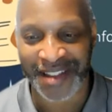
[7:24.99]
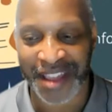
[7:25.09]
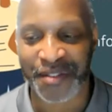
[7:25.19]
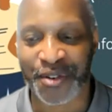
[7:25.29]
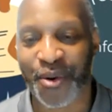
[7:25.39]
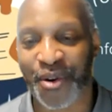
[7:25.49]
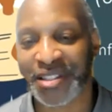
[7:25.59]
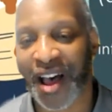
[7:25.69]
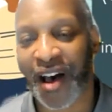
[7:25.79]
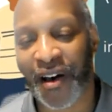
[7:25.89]
And of course,
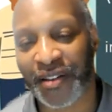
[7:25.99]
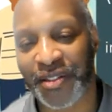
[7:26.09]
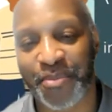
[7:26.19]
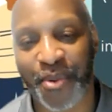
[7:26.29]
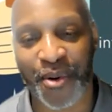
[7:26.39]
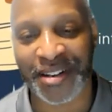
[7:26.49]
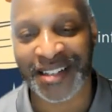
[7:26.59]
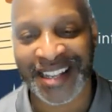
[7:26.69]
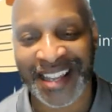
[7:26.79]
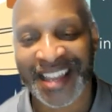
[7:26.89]
all of the board
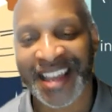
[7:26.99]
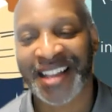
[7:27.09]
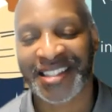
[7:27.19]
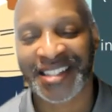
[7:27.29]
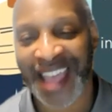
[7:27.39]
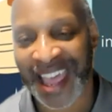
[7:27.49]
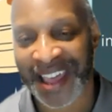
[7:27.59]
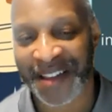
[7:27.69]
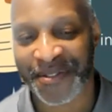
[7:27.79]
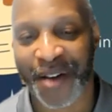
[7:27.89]

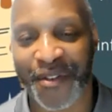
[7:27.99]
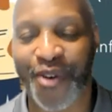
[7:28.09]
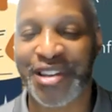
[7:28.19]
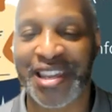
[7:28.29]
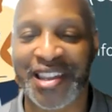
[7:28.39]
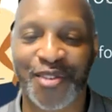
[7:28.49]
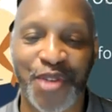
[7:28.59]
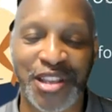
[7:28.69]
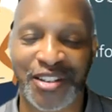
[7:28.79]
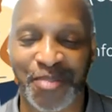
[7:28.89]
staff of Oak Hill
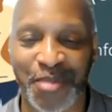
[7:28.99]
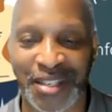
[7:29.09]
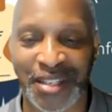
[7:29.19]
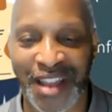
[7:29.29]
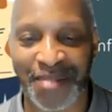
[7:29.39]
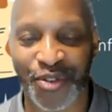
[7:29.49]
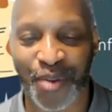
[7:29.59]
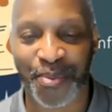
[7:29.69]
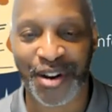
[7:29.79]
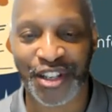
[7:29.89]
Regional Community Development
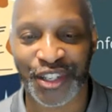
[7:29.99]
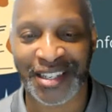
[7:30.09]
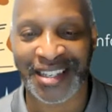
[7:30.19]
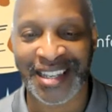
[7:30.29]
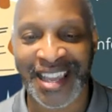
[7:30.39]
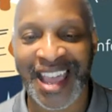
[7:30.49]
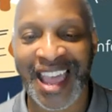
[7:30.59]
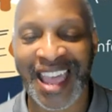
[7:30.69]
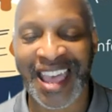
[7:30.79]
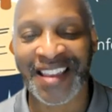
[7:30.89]
Corporation
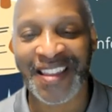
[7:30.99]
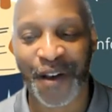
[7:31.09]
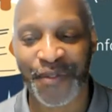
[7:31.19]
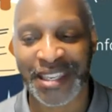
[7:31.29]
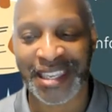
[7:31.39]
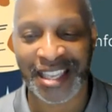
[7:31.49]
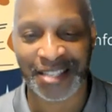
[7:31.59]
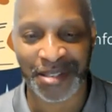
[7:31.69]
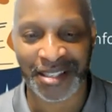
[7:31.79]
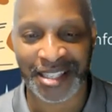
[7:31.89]
and Healthy Kids
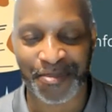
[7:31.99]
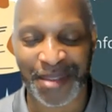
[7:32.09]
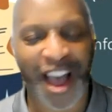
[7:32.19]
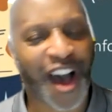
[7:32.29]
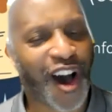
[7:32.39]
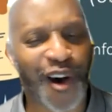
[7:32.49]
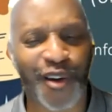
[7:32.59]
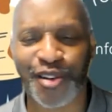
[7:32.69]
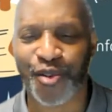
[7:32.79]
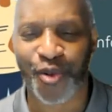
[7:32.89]
Mississippi,
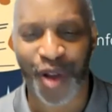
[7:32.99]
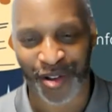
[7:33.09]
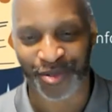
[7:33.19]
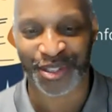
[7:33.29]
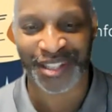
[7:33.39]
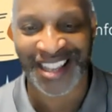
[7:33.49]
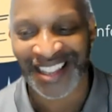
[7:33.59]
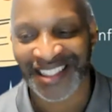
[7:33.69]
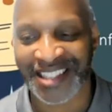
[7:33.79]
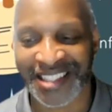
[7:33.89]
all across
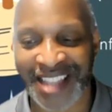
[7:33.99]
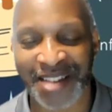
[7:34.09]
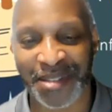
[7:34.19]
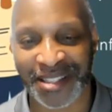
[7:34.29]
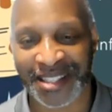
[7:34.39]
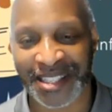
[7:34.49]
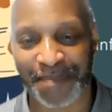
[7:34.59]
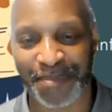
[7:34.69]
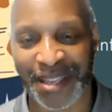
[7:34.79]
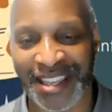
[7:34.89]
the state of
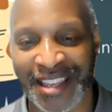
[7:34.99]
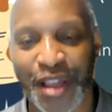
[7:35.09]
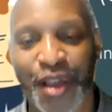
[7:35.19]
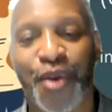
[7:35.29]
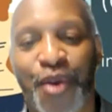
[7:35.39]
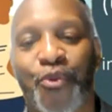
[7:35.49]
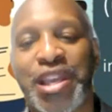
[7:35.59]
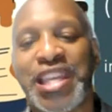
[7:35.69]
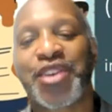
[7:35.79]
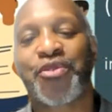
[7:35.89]
Mississippi, we
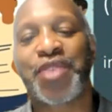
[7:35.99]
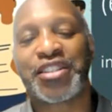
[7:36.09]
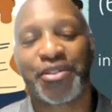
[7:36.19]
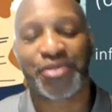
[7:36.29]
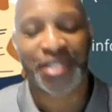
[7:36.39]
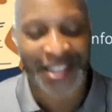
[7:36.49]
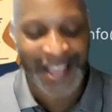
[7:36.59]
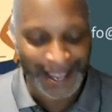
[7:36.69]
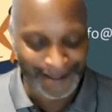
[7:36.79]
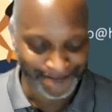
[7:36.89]
greet you
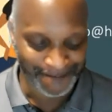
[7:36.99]
today.